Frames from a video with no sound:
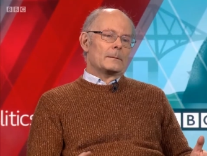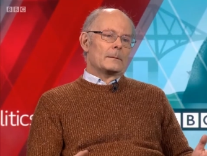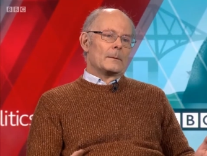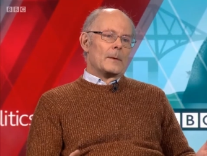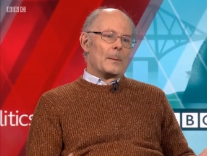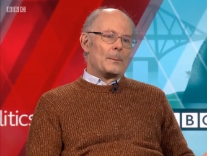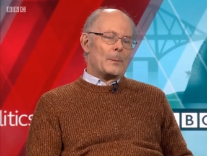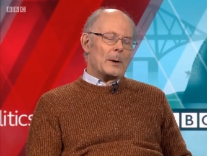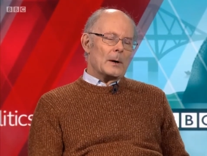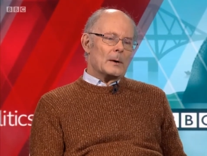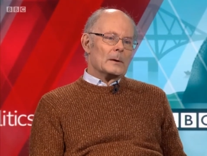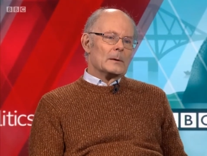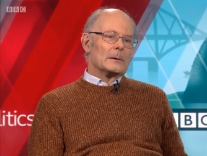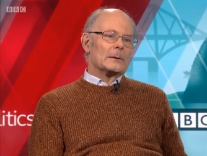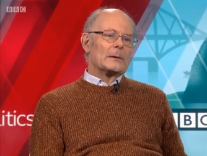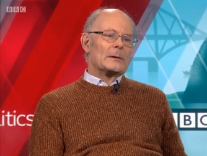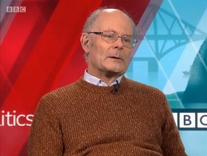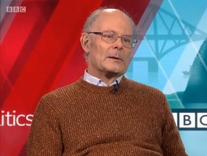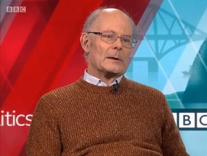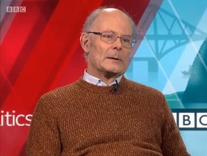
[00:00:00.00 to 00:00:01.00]
the
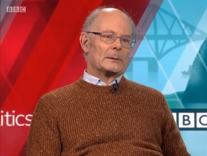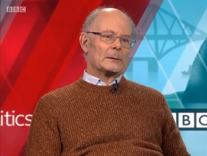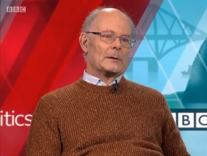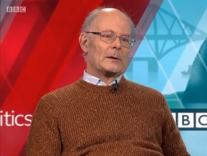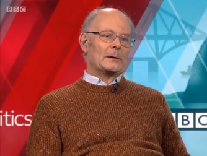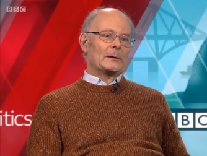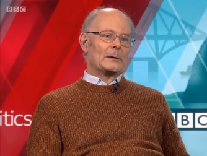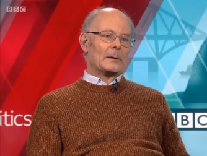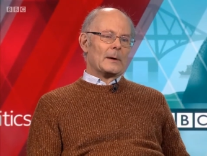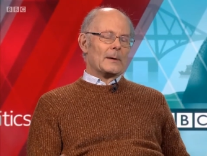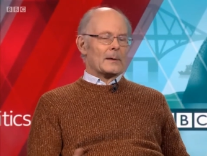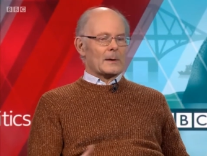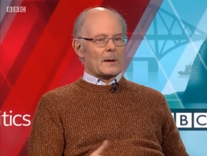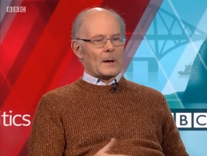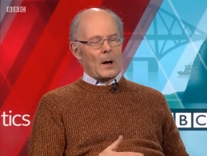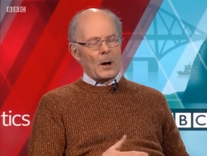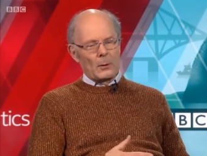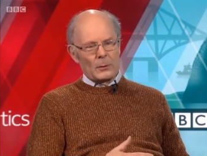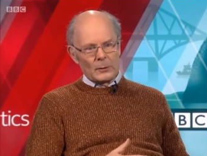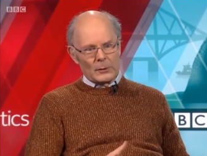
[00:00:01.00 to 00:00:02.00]
polls told us during the
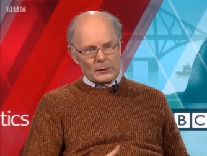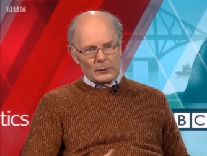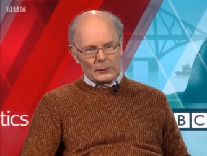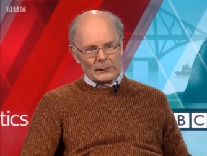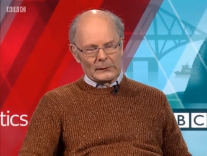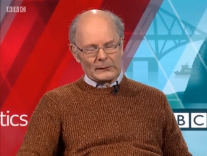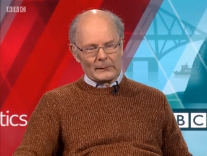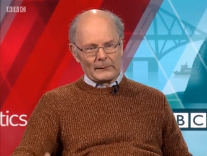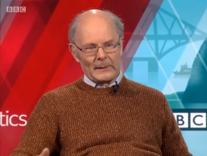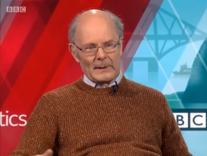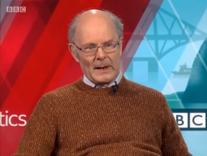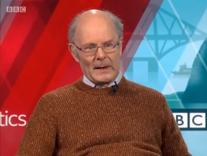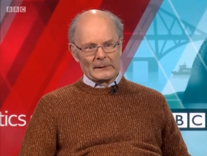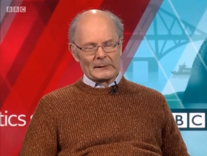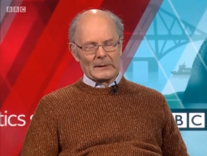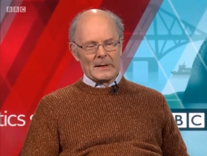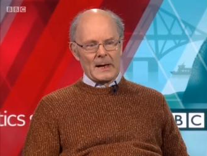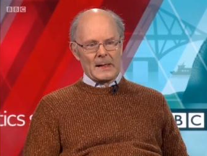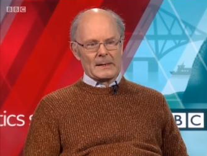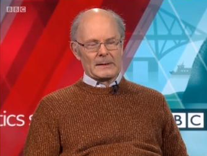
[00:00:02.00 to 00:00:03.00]
whole course of the
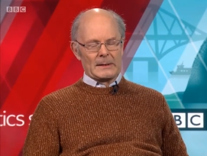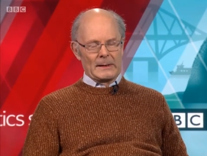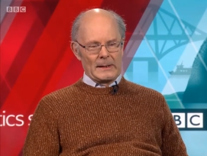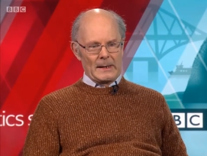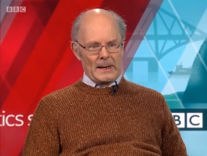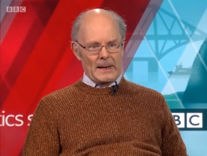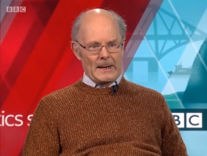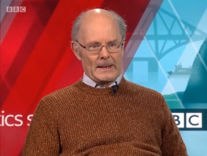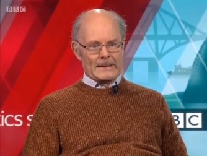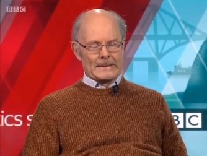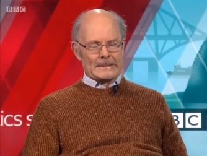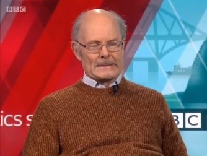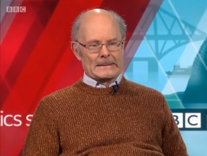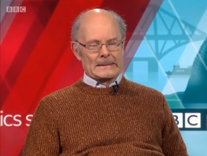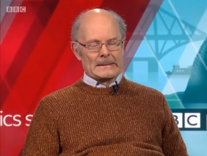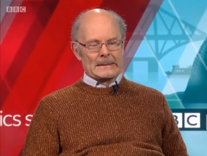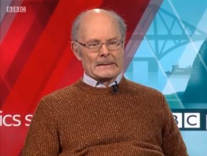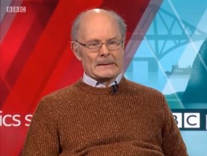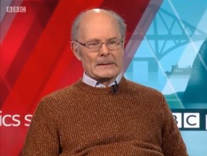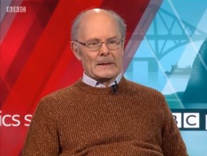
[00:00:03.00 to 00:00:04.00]
last calendar year
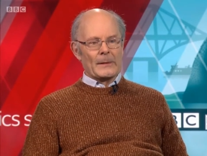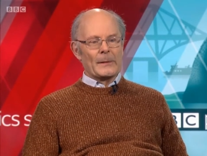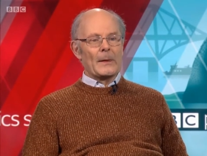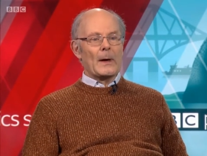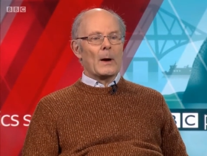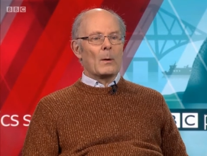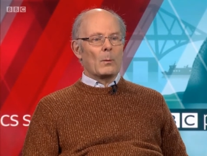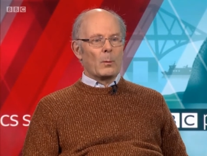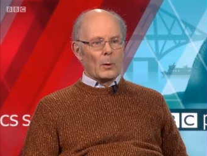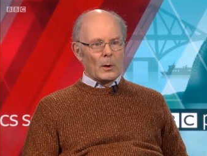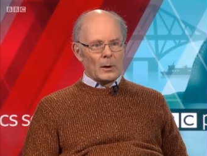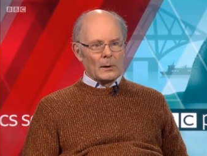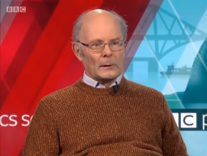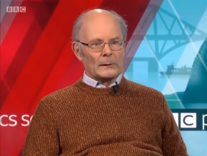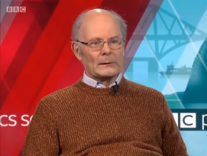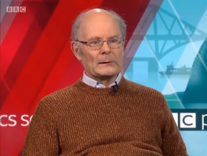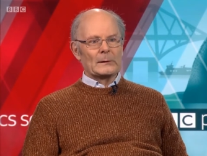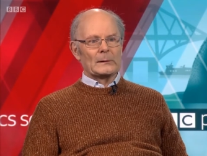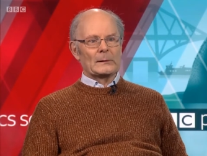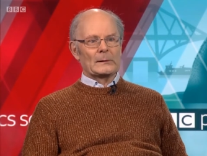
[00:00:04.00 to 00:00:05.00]
that there
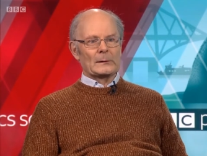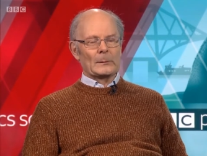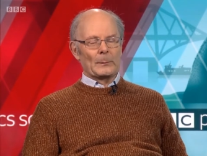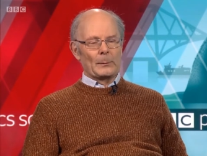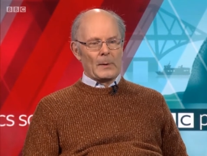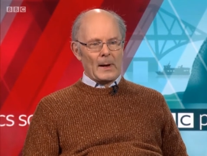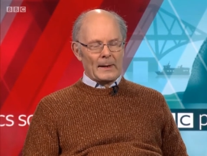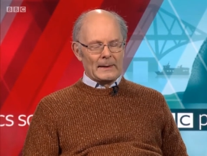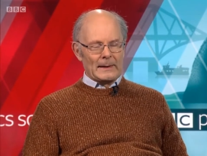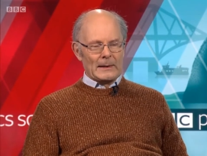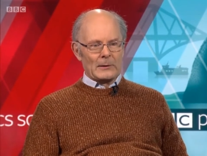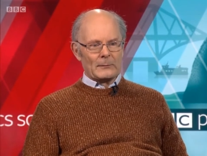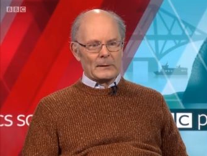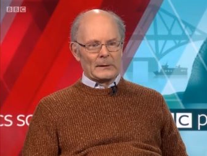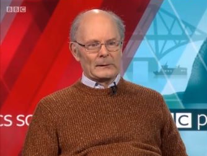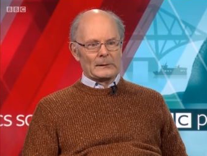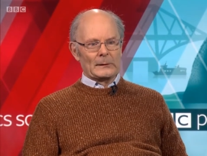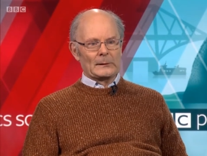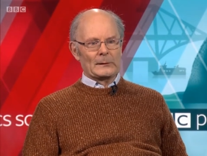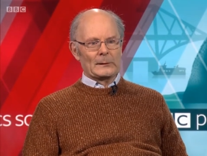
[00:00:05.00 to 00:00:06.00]
was an
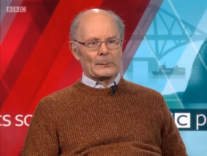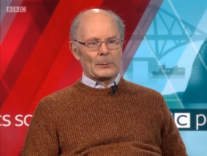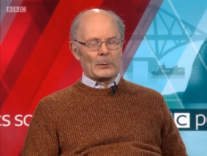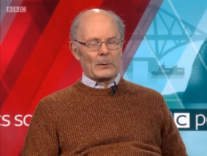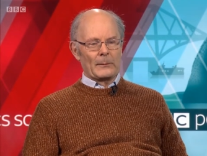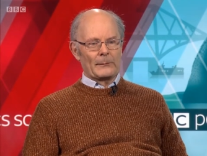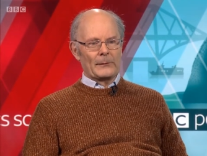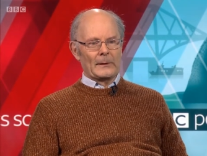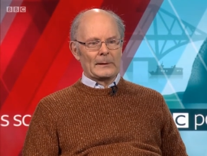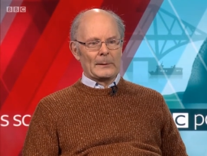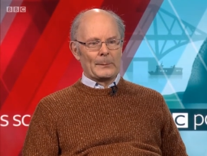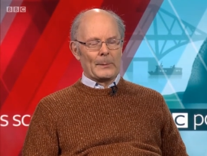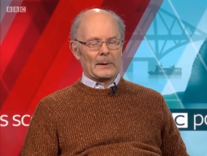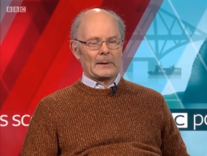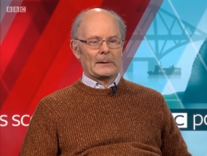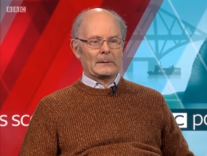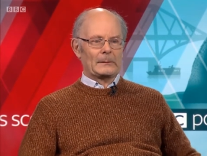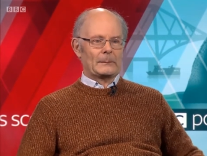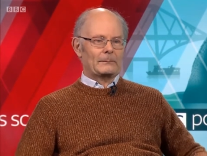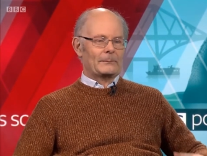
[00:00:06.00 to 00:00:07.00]
increase in support for
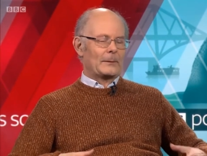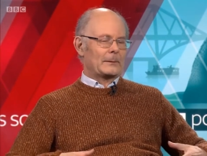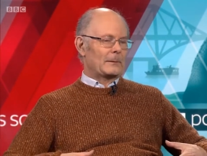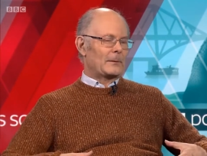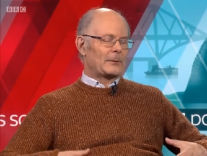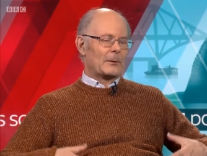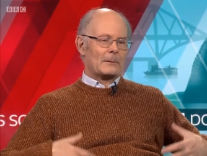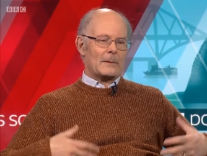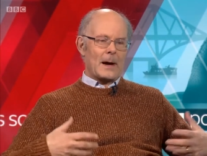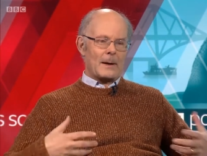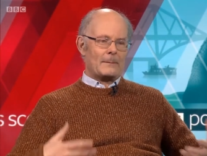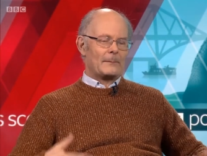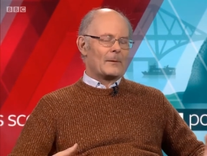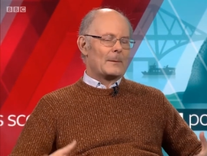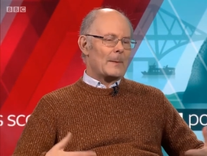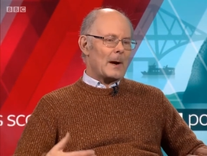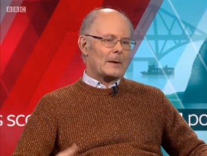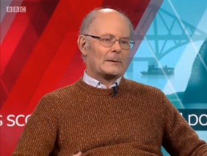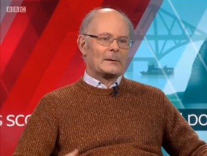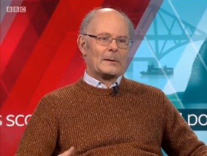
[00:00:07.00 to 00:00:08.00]
independence for, throughout,
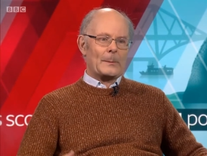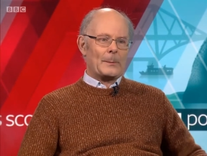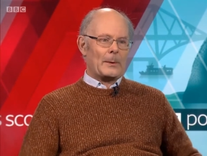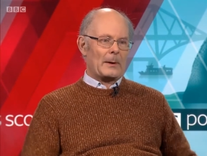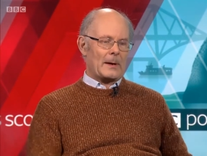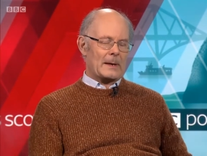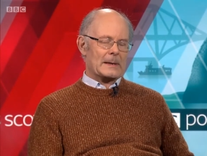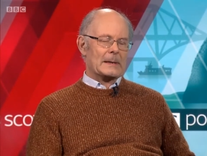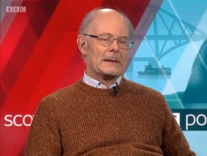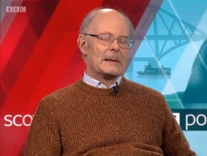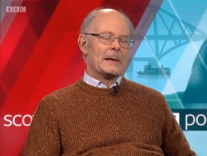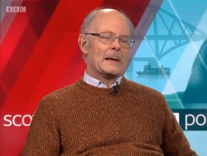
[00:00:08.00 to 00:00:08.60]
for most of the period